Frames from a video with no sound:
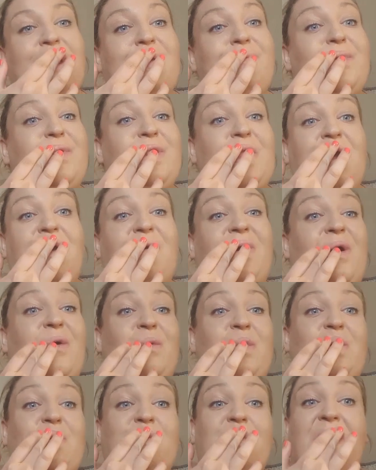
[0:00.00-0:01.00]
even though I
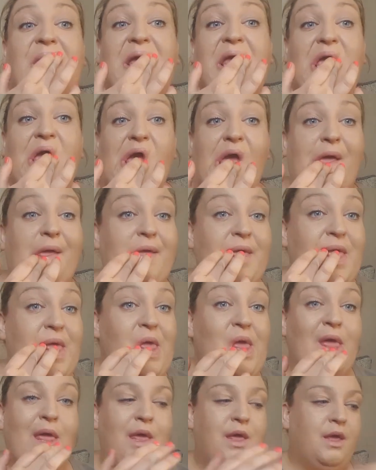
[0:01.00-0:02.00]
will be
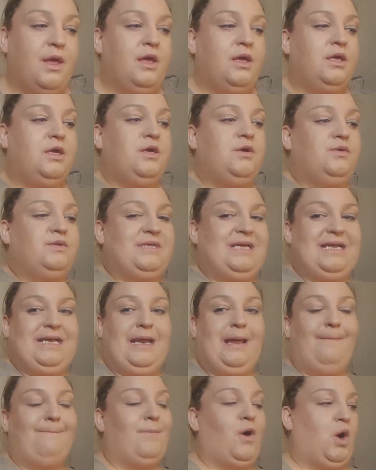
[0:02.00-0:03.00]

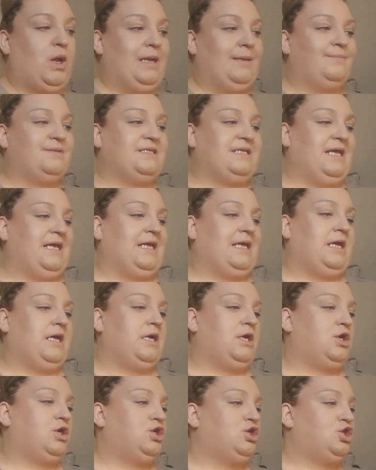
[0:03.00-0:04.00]
using my lipstick
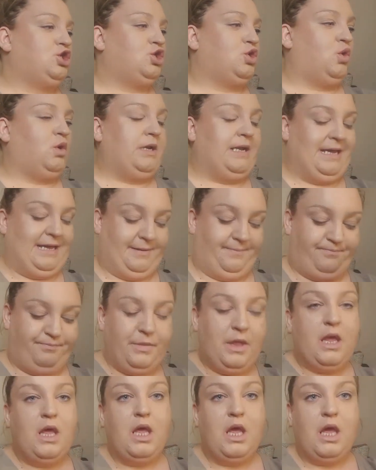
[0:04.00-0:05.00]
shortly.